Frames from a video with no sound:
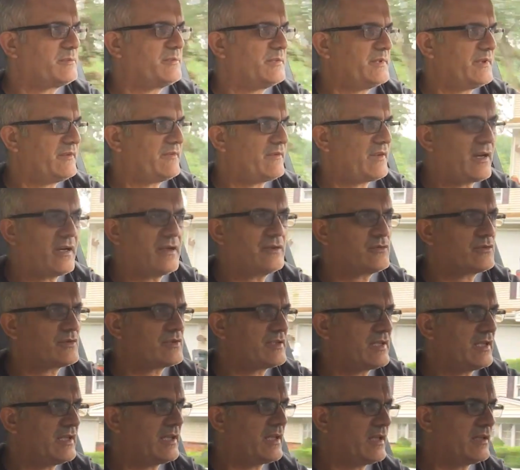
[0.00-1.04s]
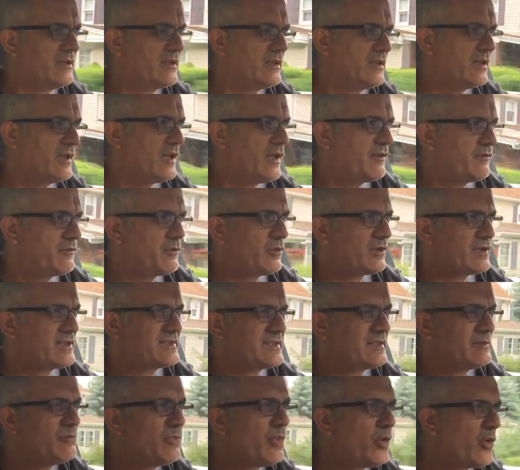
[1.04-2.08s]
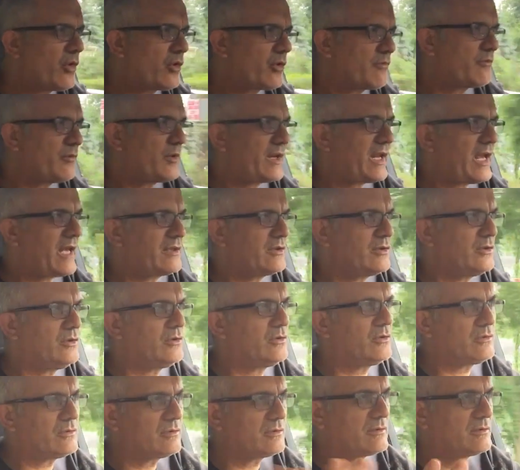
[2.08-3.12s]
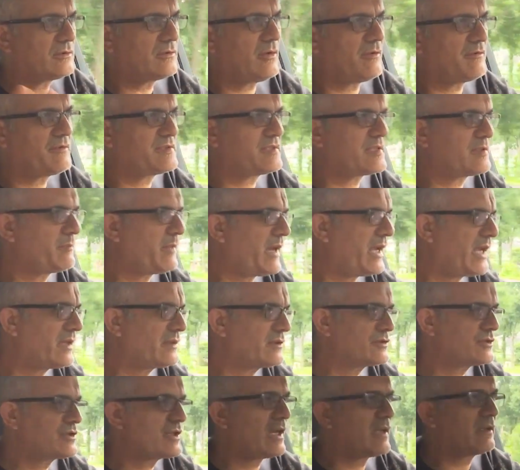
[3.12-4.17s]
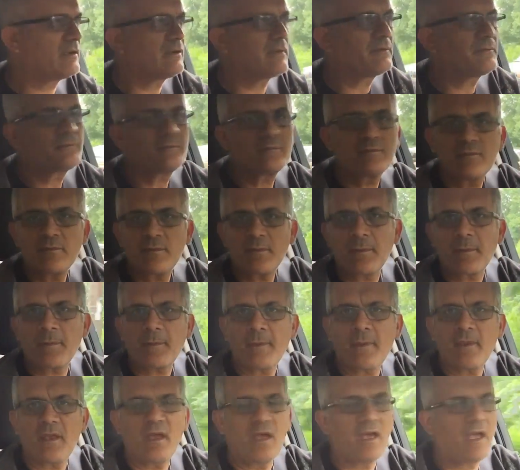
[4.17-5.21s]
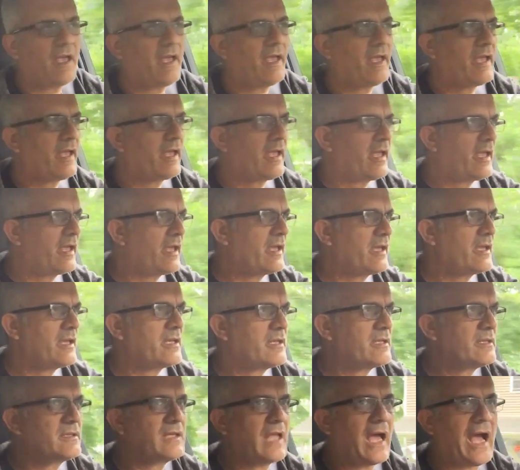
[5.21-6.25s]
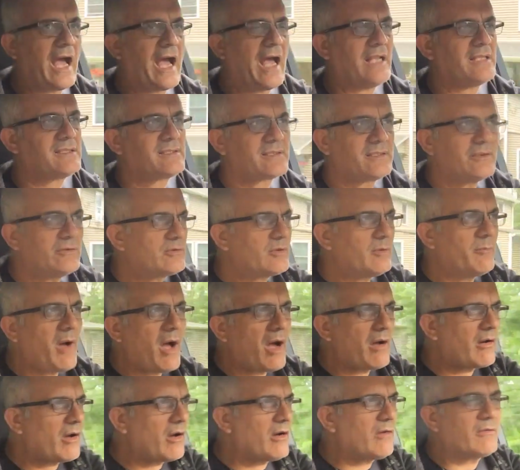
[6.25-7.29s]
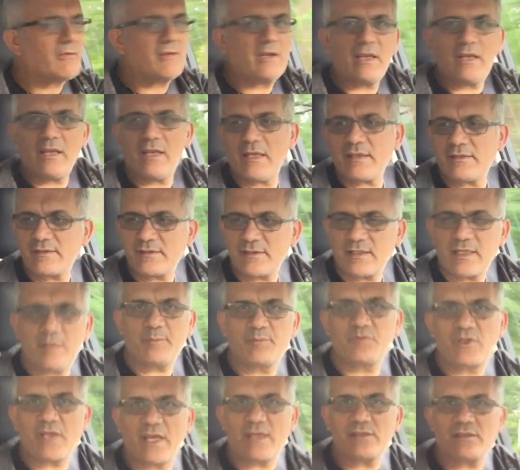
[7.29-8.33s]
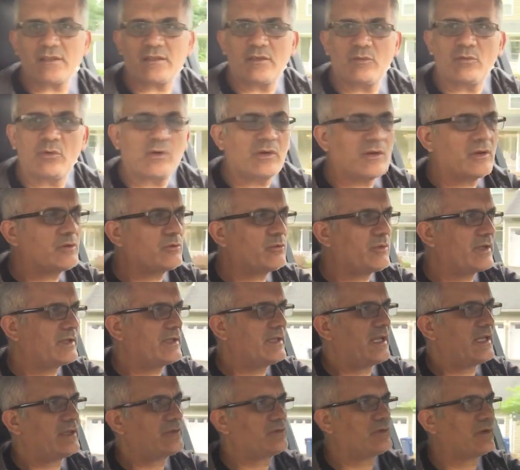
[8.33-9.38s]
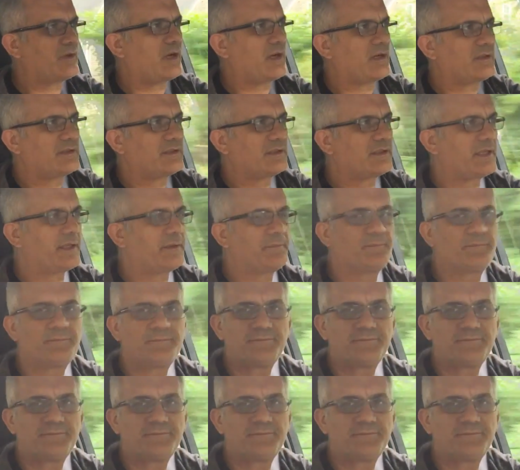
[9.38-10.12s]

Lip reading: Very interesting. And if you want to see more of what I do, go visit my other channel. And I'll see you tomorrow. Let's keep changing the world one electric car at a time.